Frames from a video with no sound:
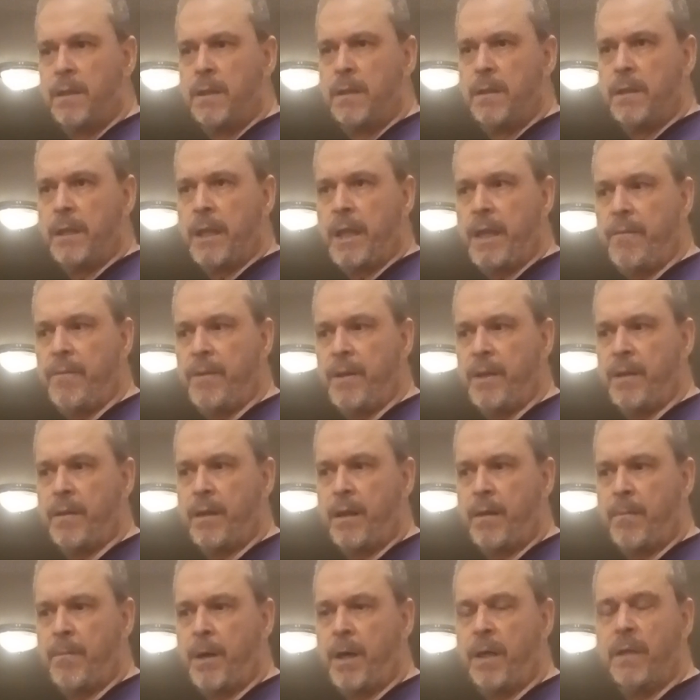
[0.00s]
even
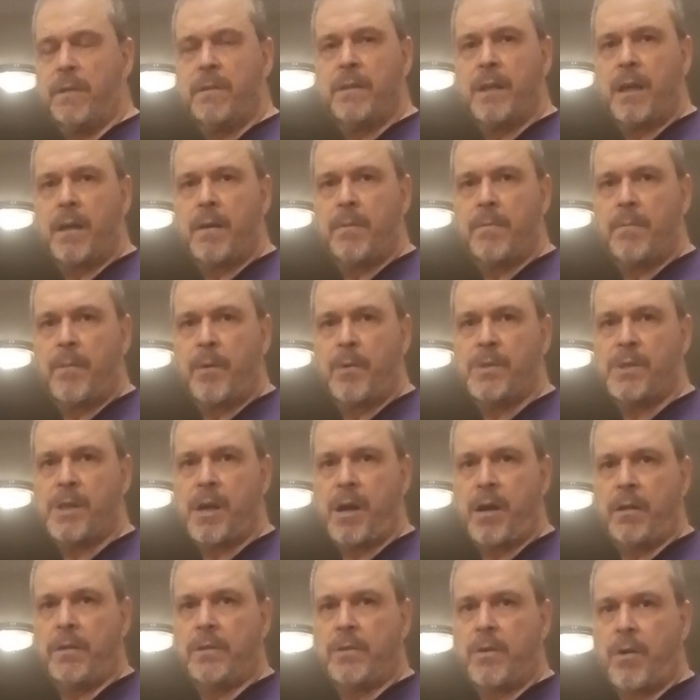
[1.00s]
among the most
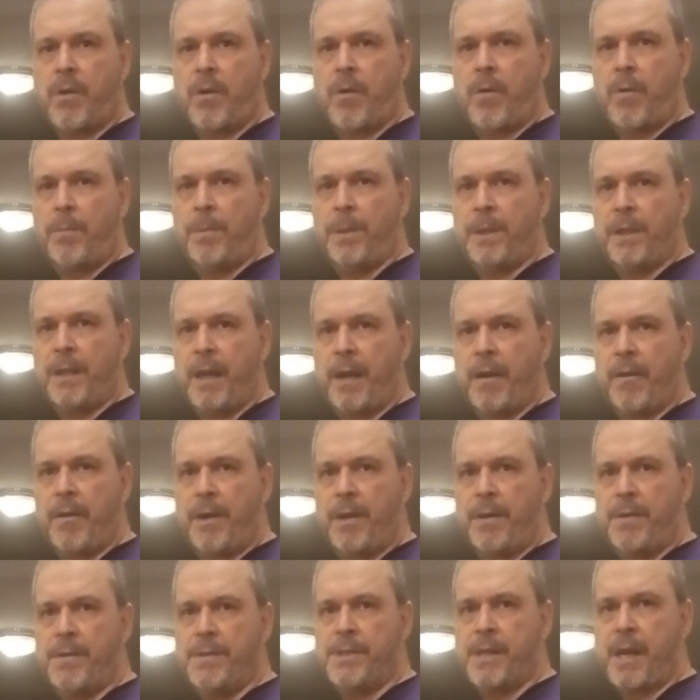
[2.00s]
hardcore open
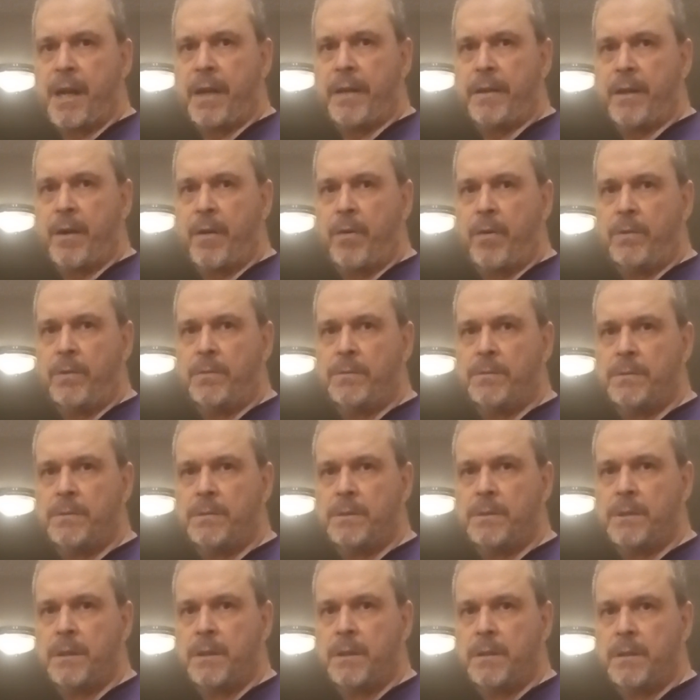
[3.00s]
carriers I know,
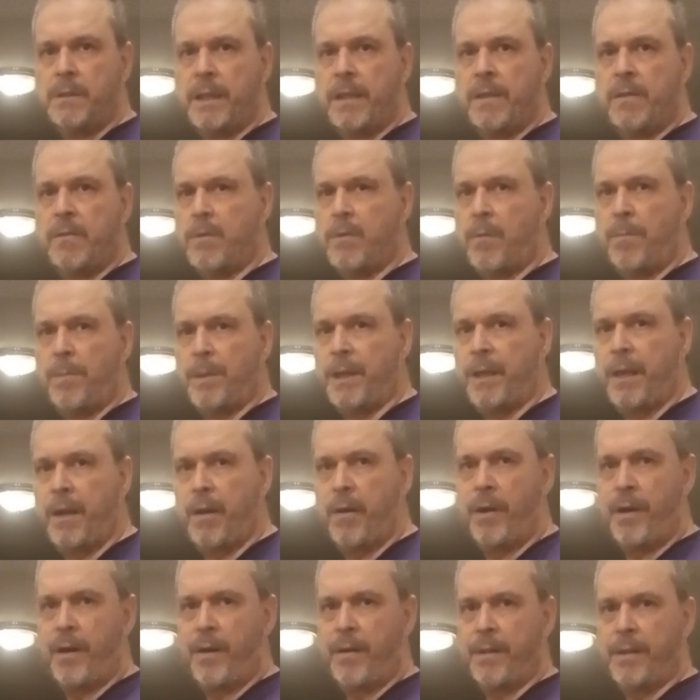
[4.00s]
they don't open
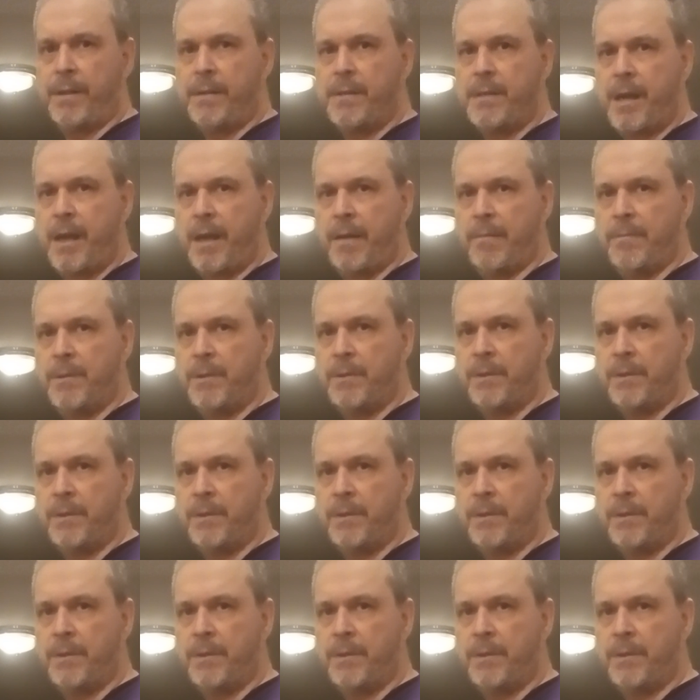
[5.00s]
carry all the time.